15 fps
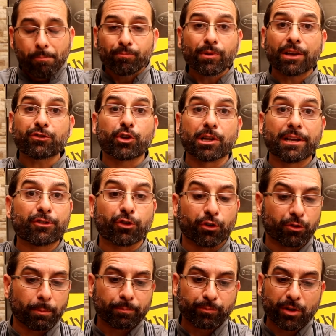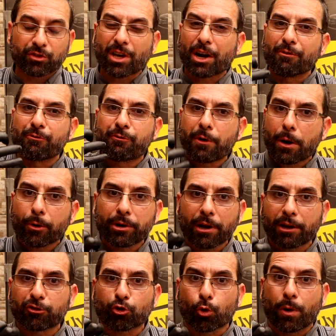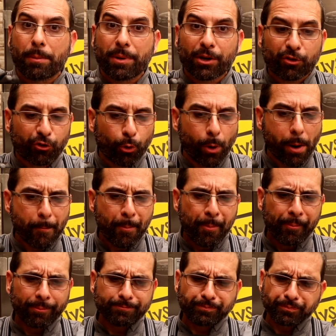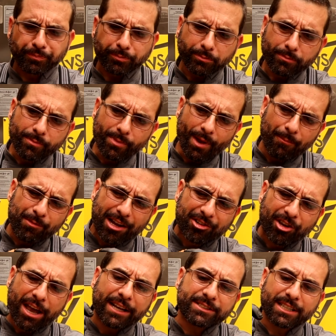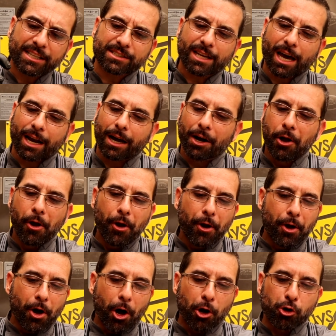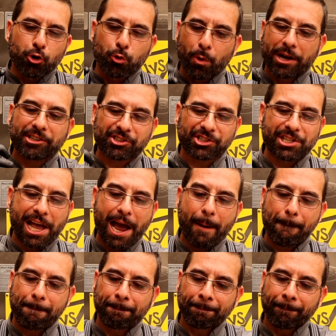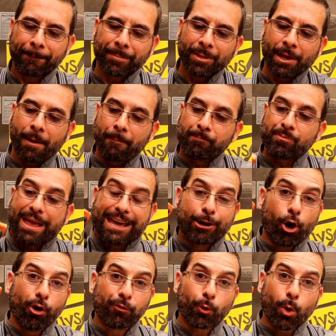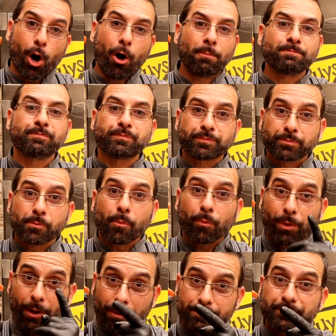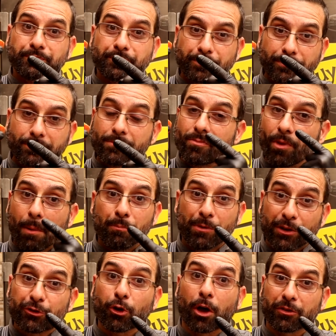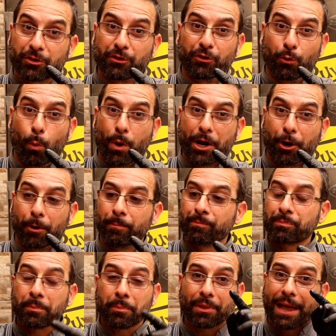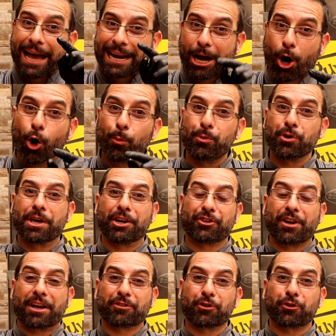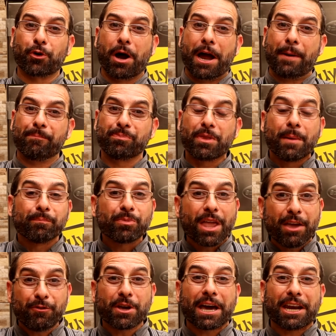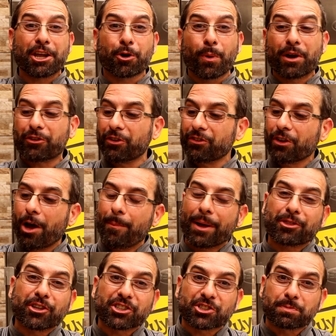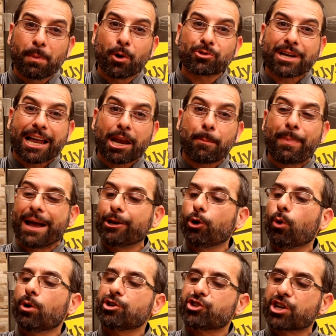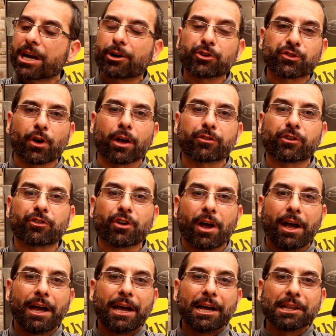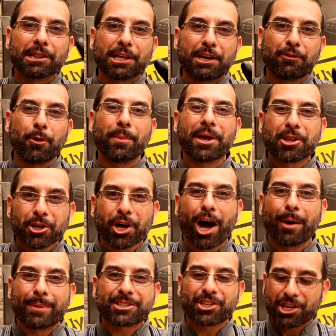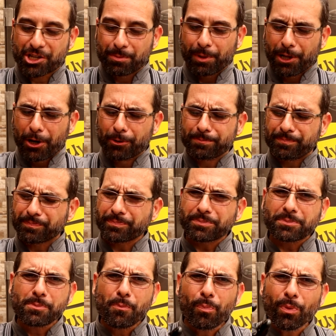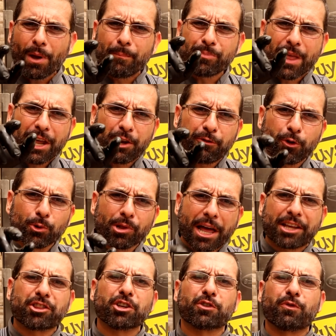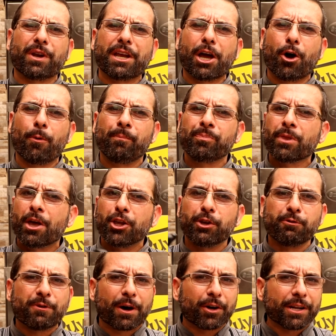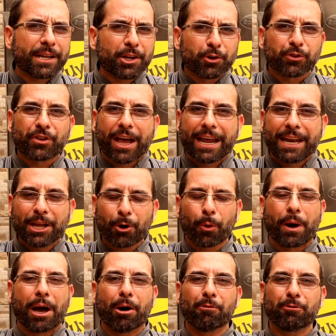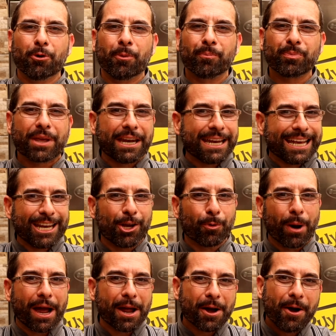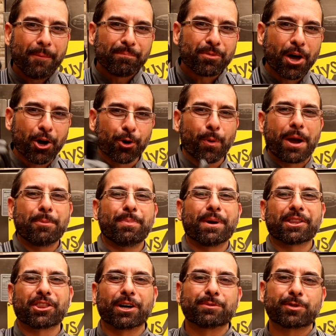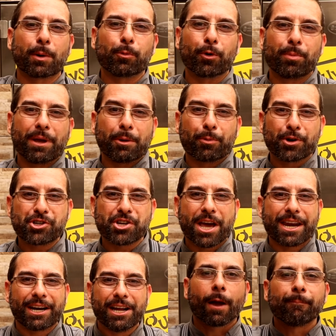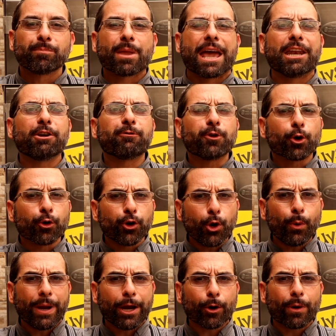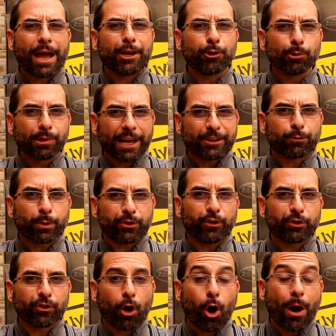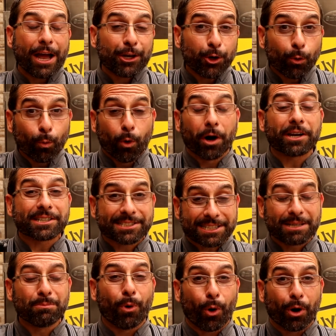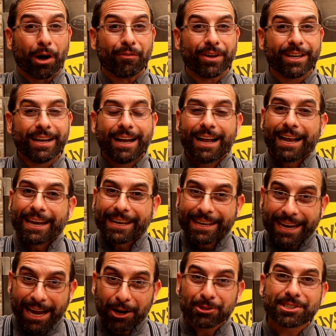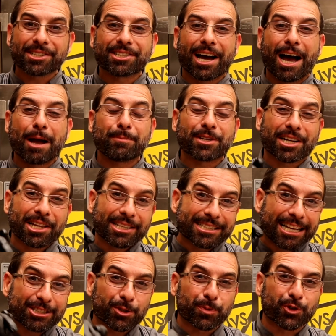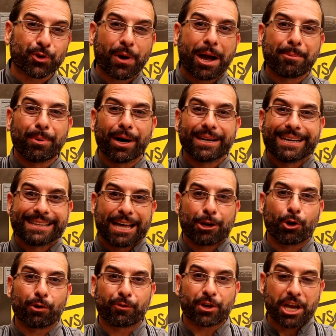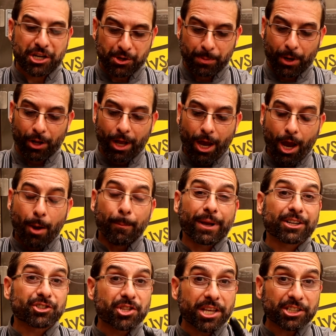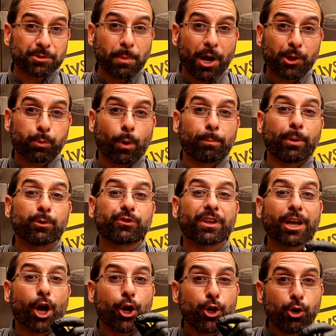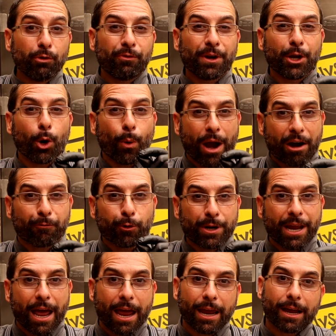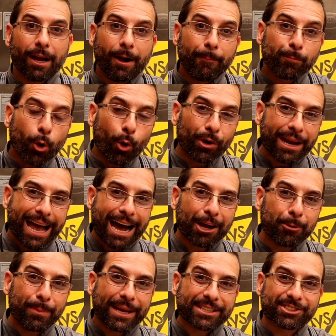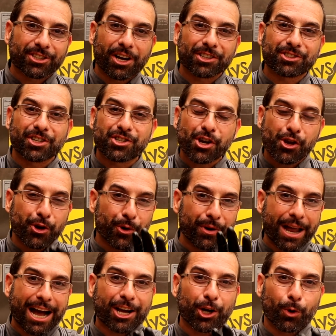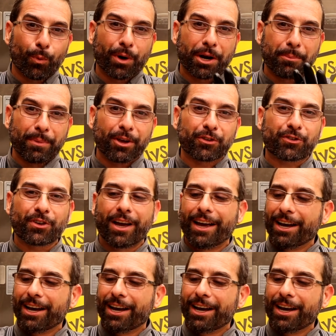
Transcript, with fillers: That's delicious. It's got a very nice creaminess to it. That casing's got a, a great snap. And overall, this sausage is a winner, and I hope you get a chance to try it. If you got any questions about this smoked jalapeno cheddar sausage, leave them in the comment section below. And if you like this video, you found it entertaining or helpful. In any way, a great big thumbs up would be appreciated. And if you're new here and you liked what you saw and you want to see more of it, now's the time to click that subscribe button and that notification bell because this month we're posting a new video every day on how to make sausage. You're not going to want to miss